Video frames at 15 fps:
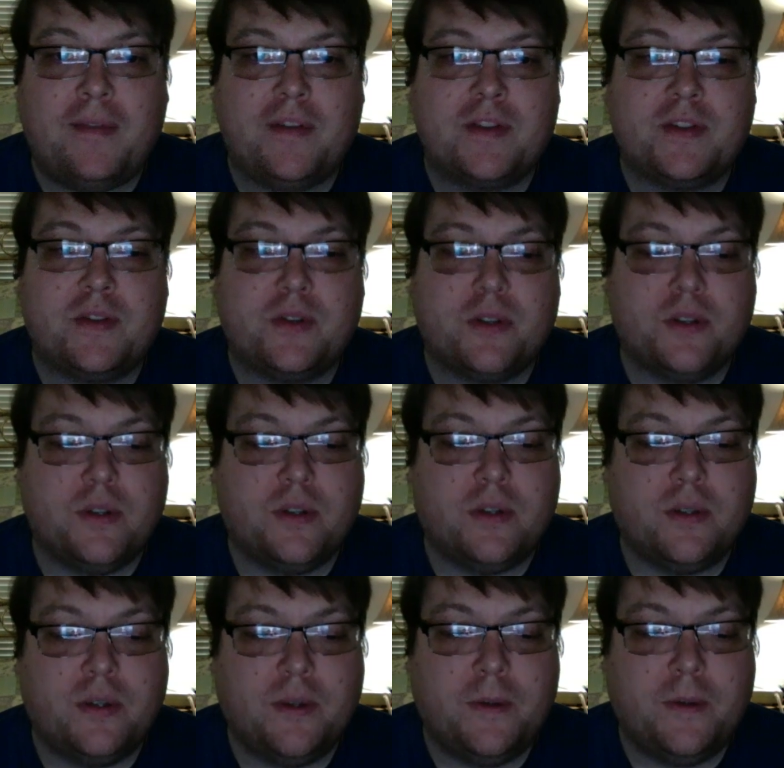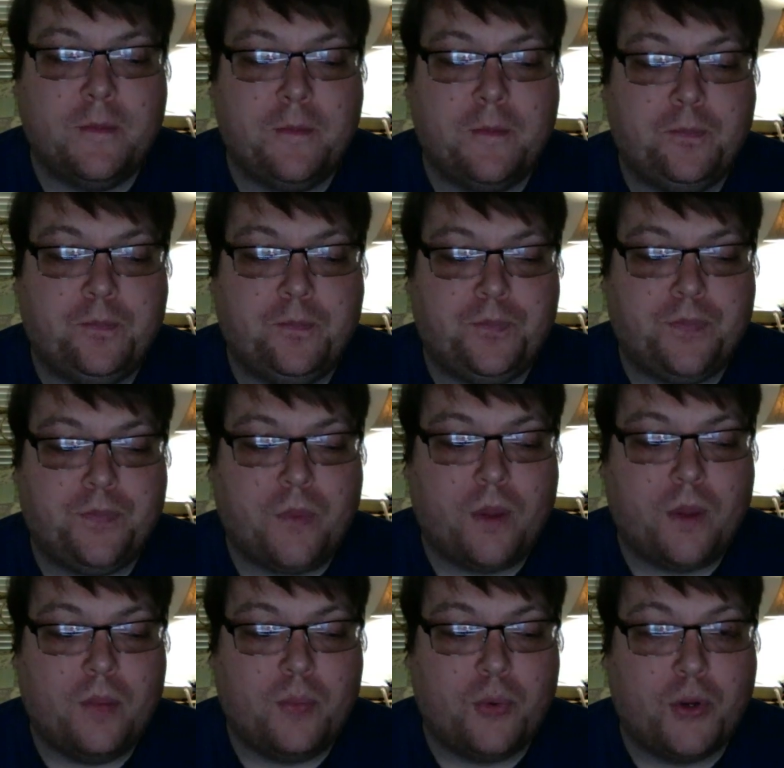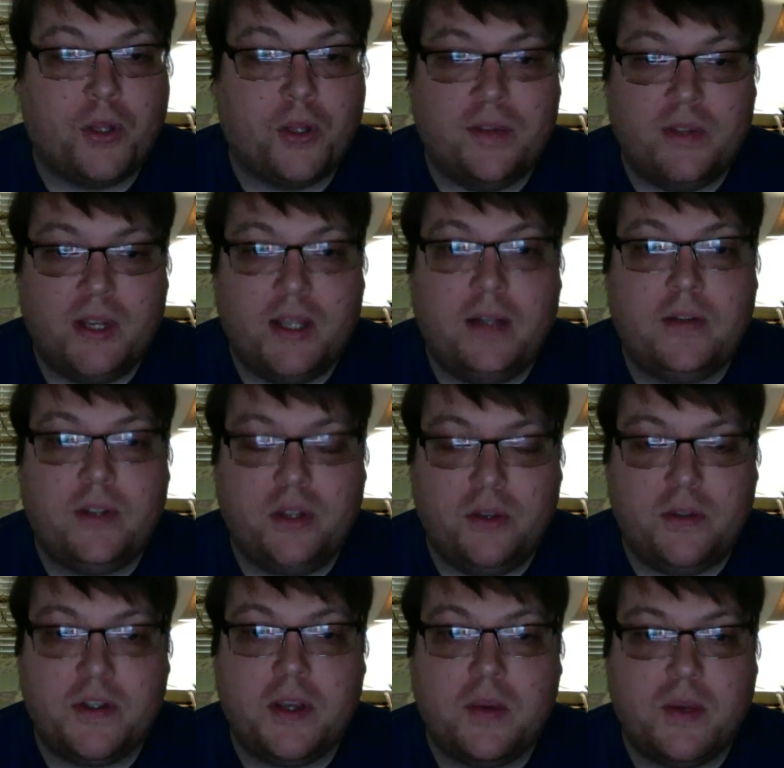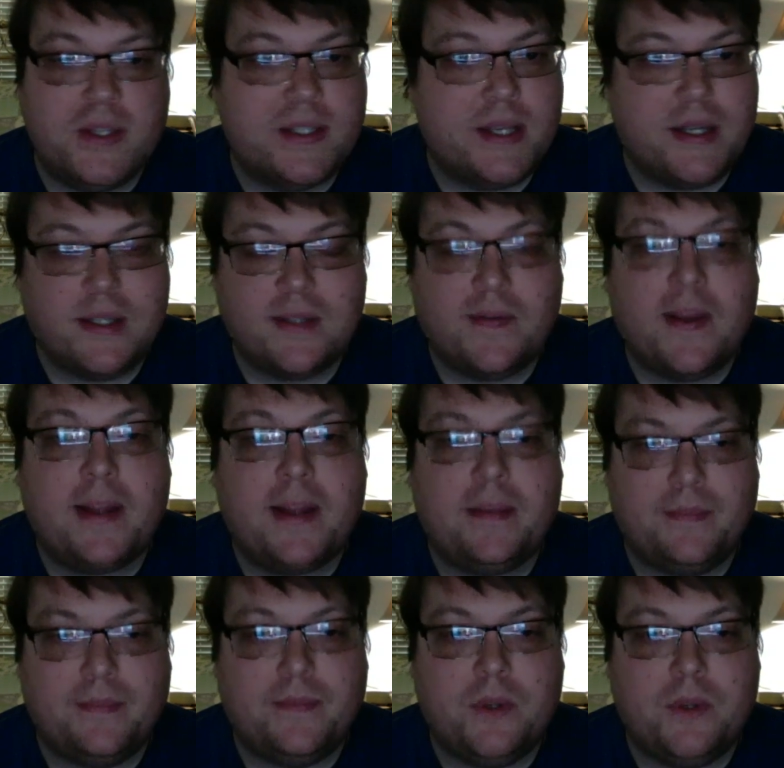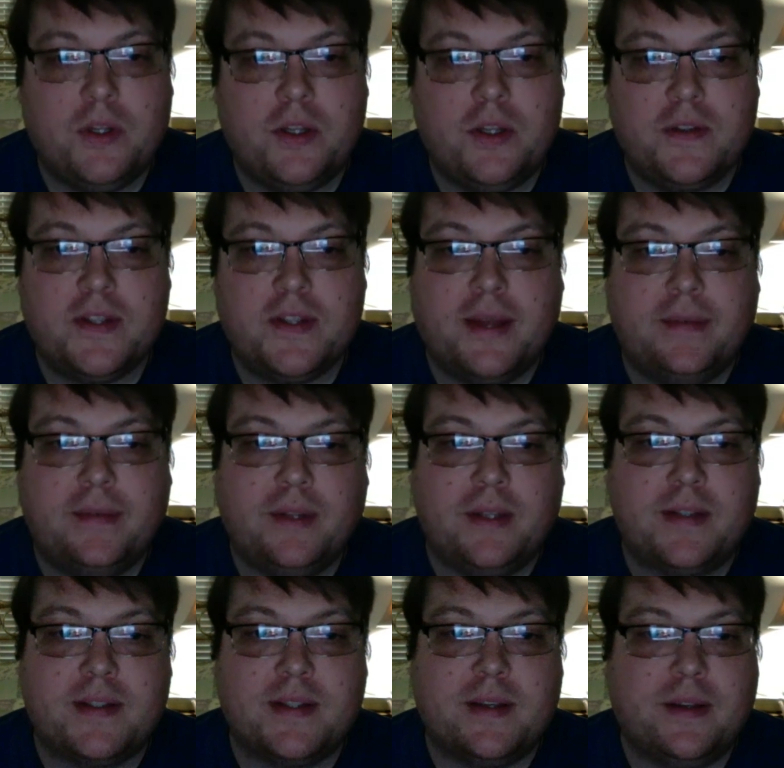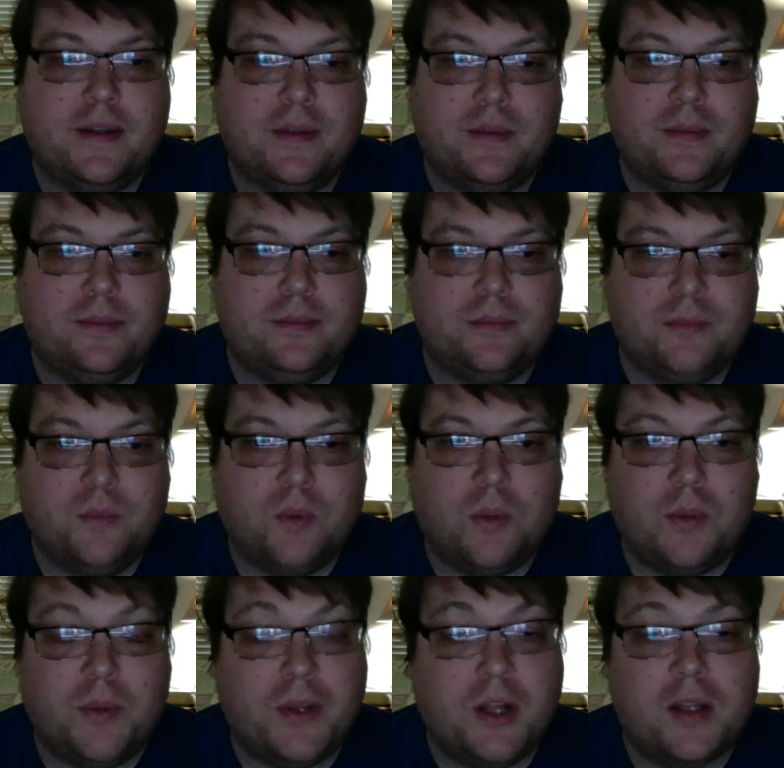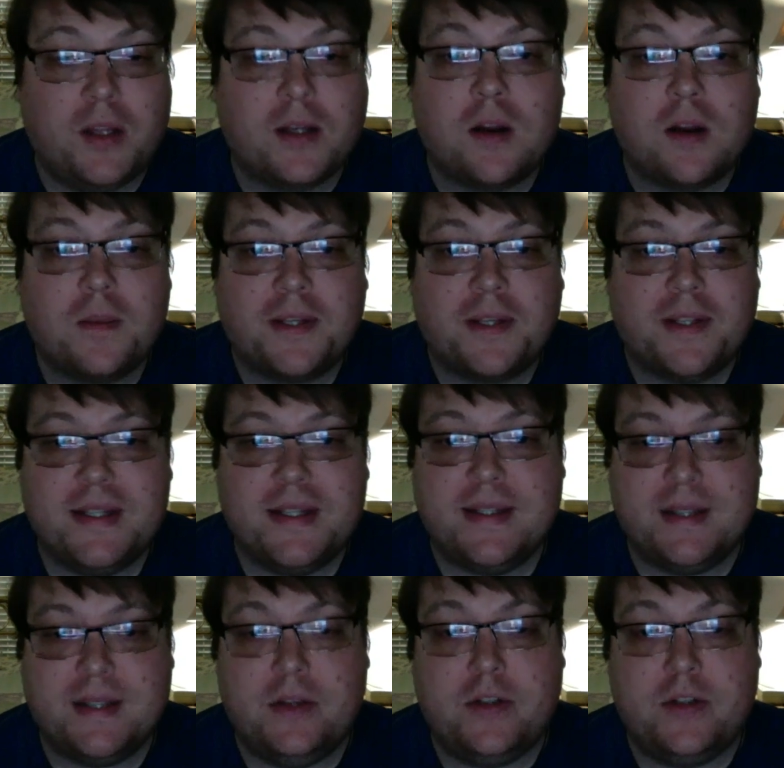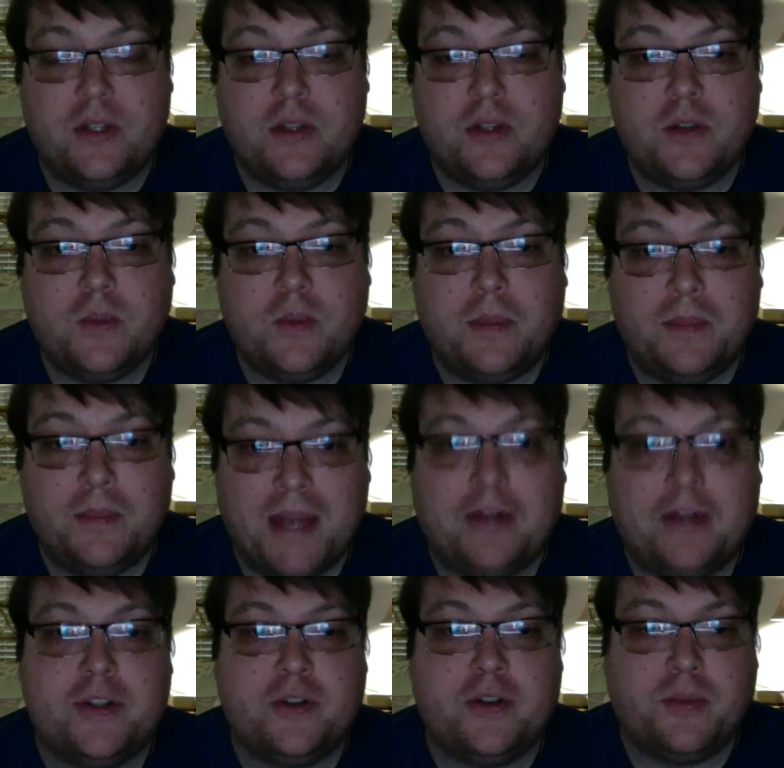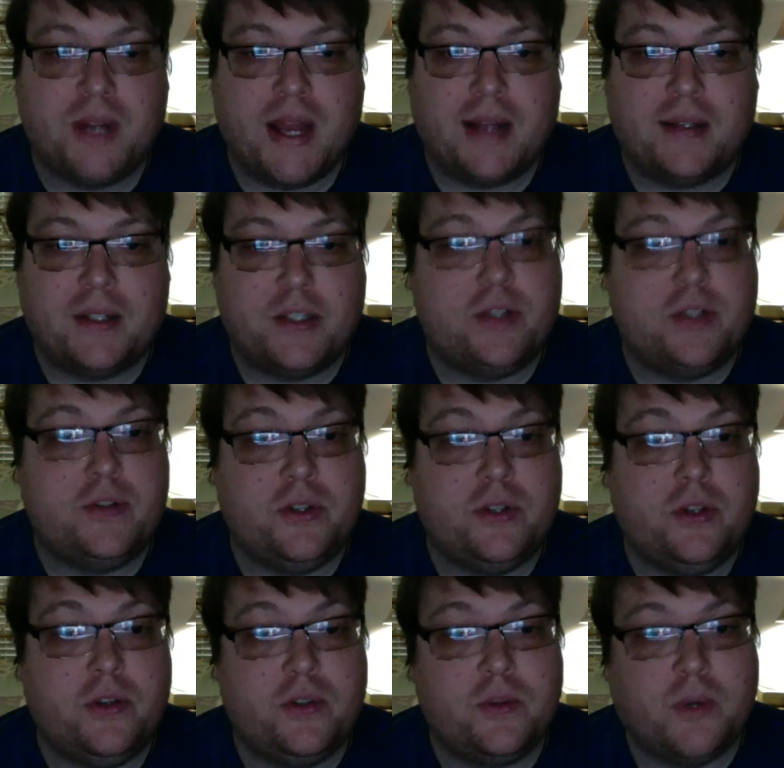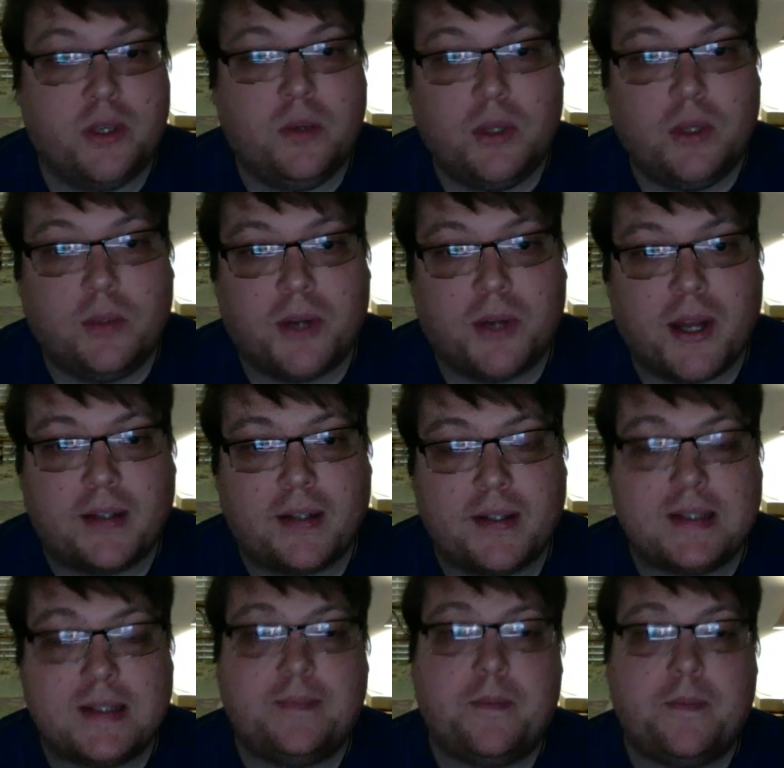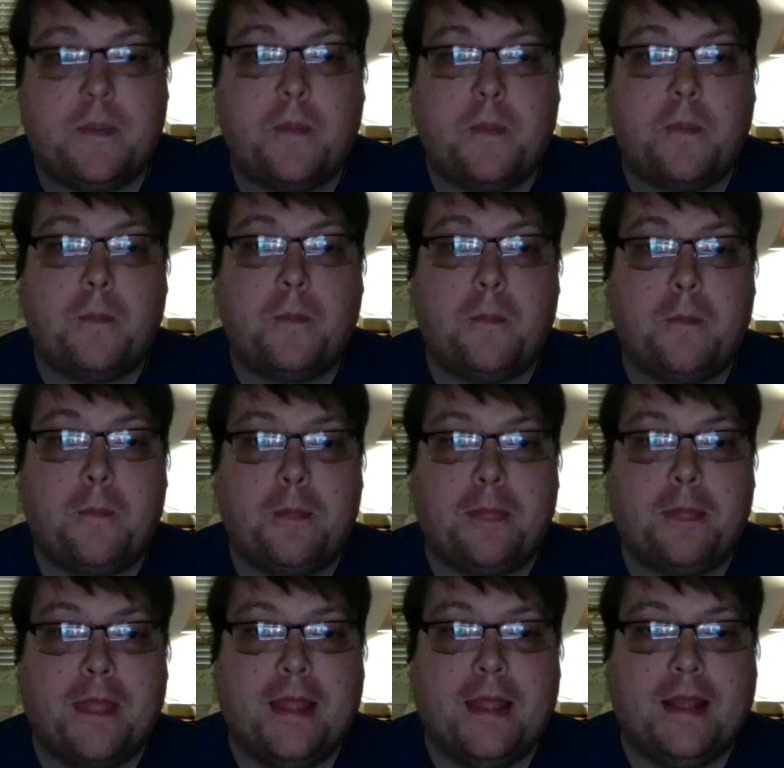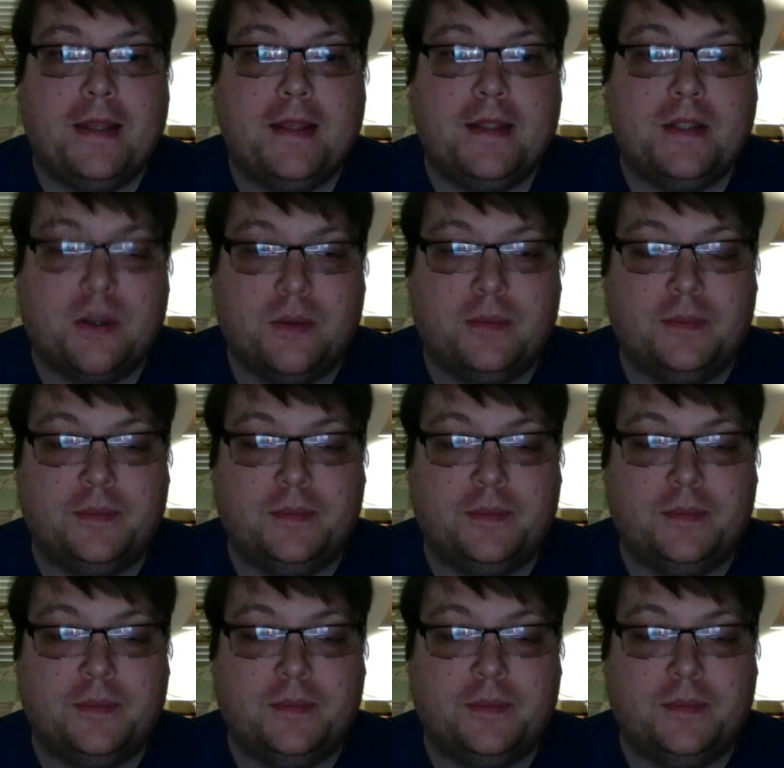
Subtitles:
a certain proclivity to using one set, it's fine. You can use that. That's what we call a karmic tendency. You should use what betters your practice. You should use what you will practice. So